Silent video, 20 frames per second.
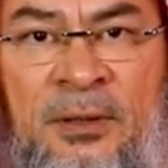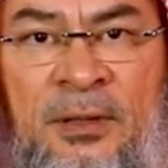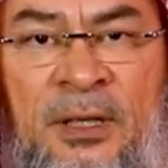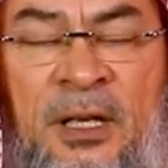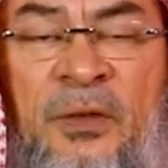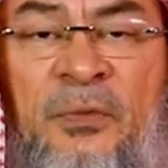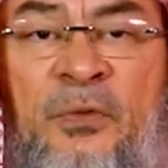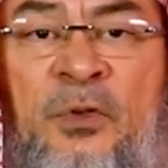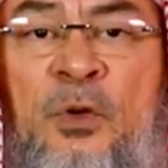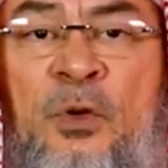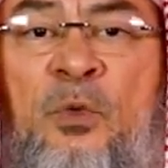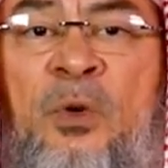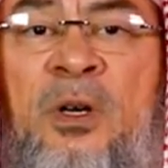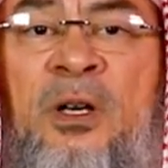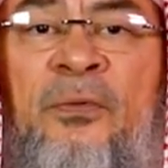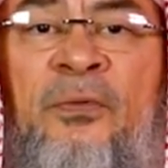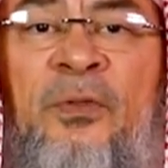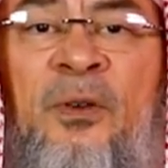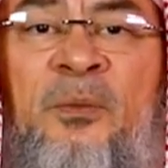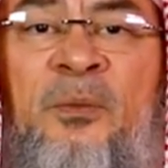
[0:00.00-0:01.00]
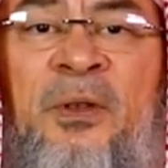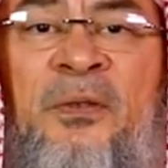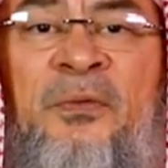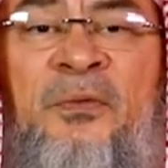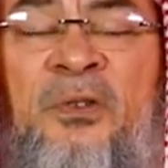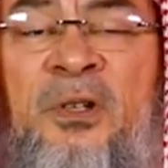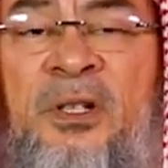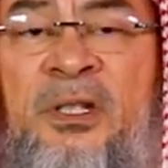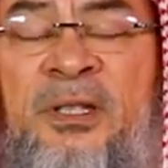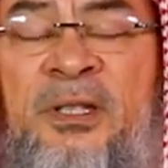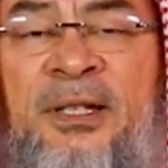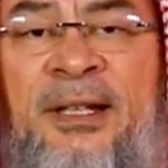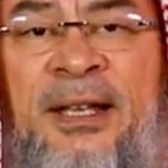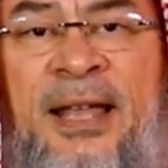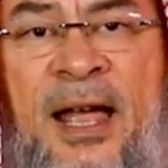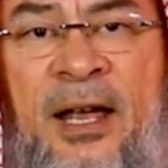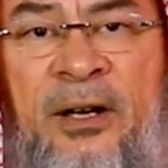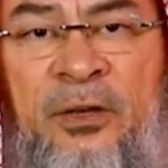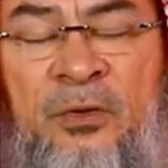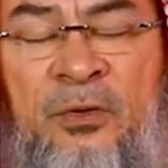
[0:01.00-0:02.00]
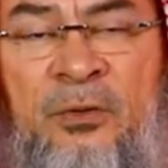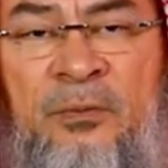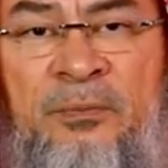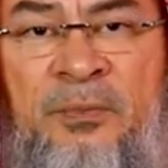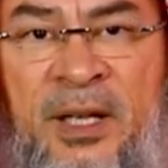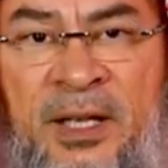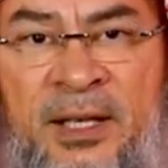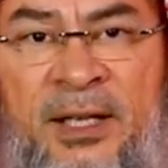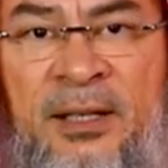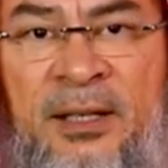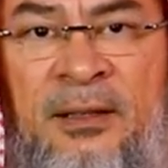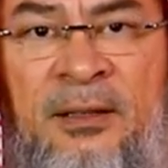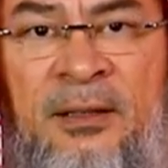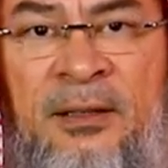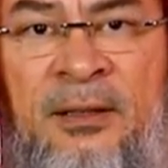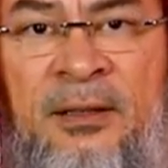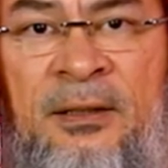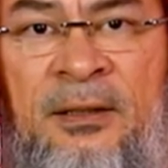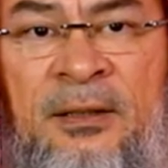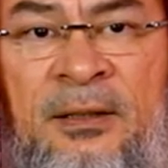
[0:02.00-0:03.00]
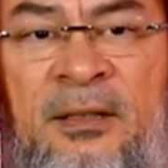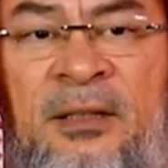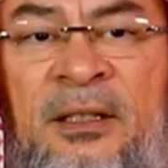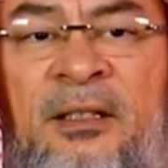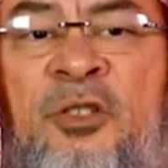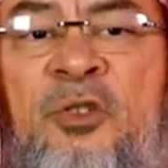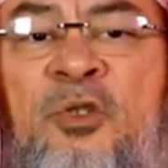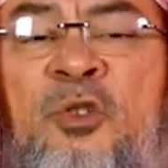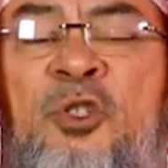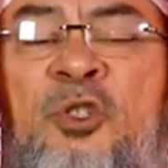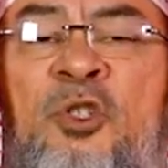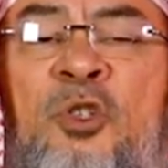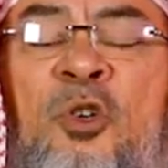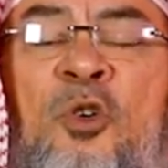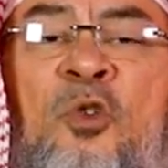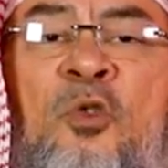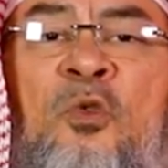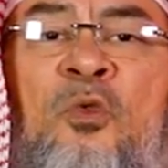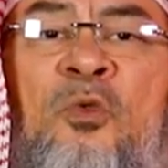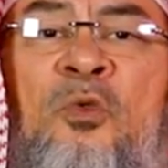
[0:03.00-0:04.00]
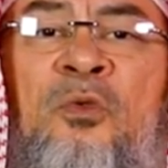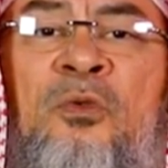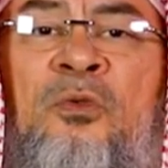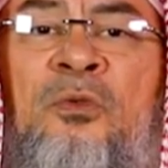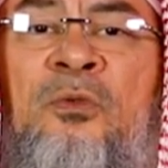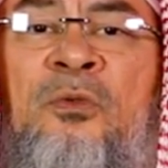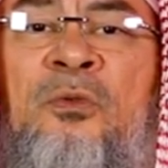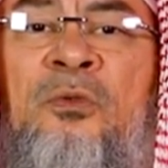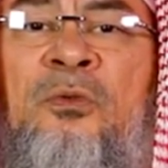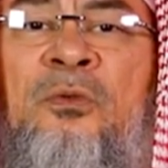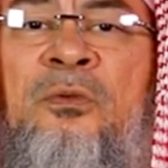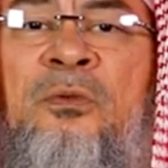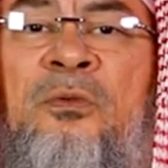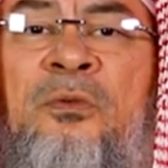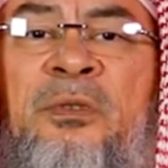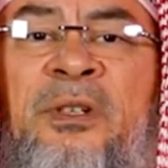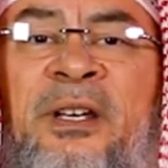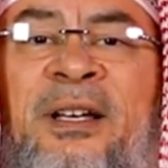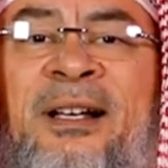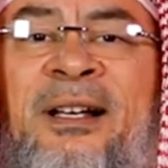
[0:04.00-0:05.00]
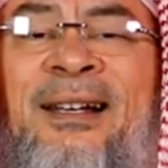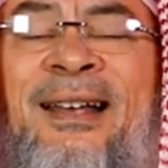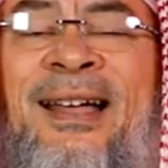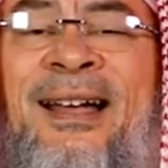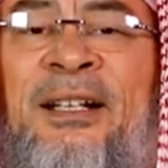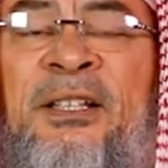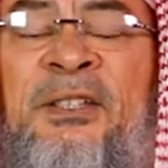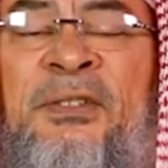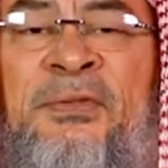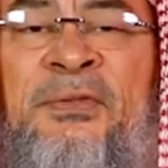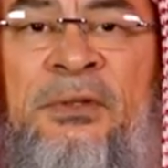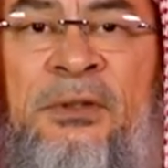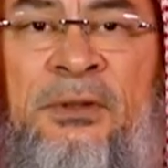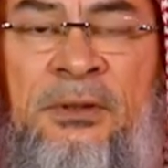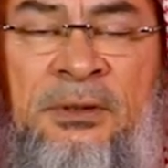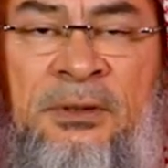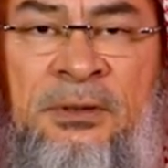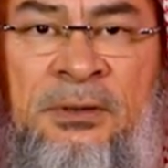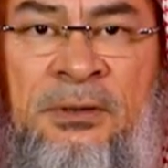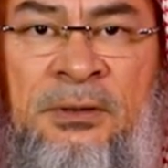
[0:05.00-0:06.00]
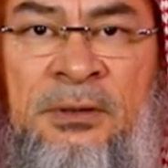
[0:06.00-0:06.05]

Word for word: if you were from the first scenario, meaning that you were so neglectful,